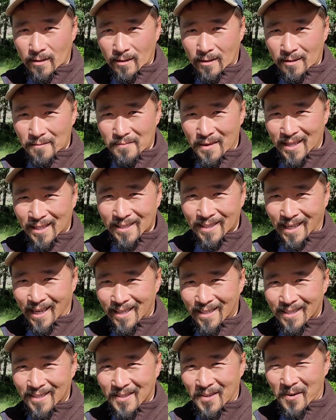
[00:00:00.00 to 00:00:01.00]
the
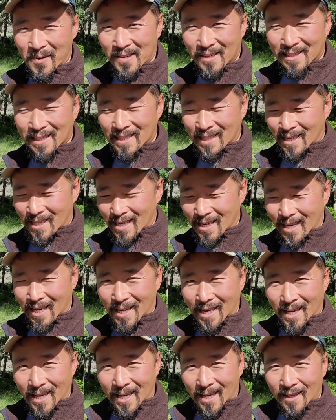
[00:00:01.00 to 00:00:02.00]
Melanzana store to see
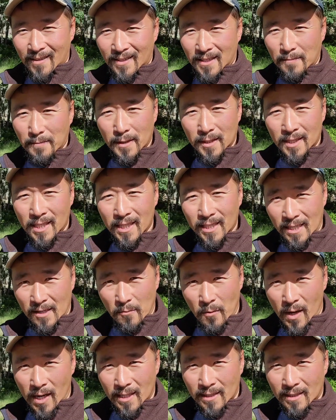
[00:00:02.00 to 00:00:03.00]
if something Tina
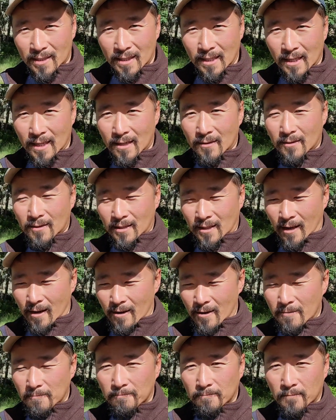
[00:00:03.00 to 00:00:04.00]
wants is
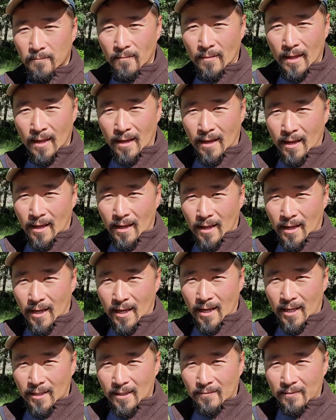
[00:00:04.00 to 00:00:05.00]
there.
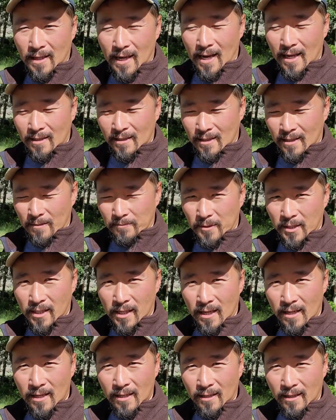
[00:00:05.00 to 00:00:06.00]
And if not, I'm just
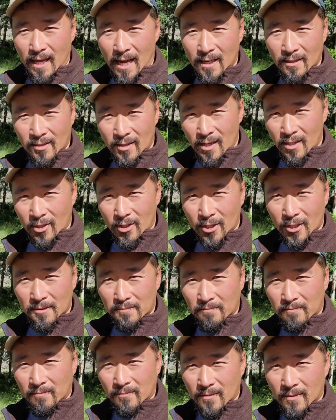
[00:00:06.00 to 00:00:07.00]
gonna hit a gas
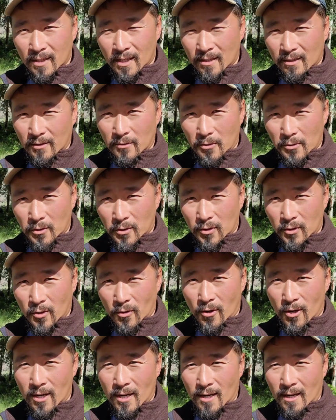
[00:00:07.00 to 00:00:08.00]
station, hit the grocery
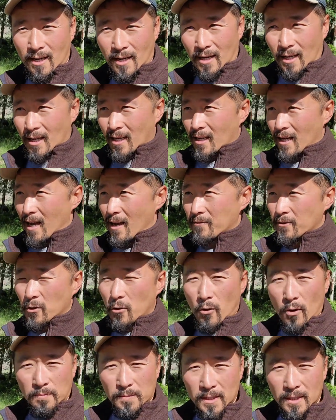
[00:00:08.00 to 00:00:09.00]
store, and I have to
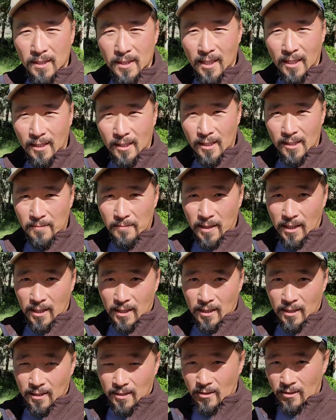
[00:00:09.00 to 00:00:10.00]
go up to Dillon
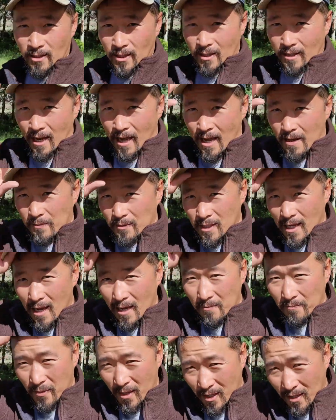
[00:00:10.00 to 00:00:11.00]
because there's an
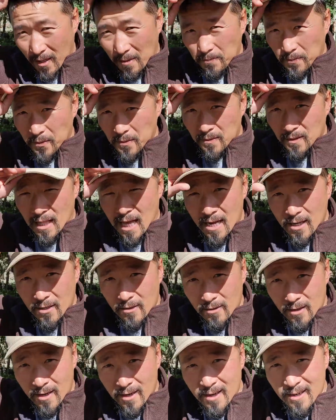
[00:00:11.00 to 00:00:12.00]
Amazon pickup
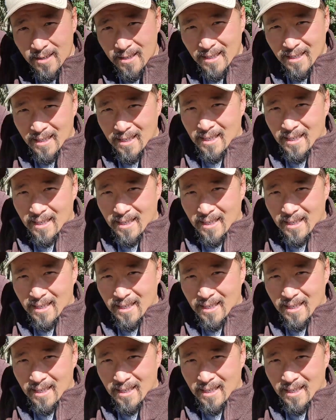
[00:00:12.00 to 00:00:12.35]
locker there.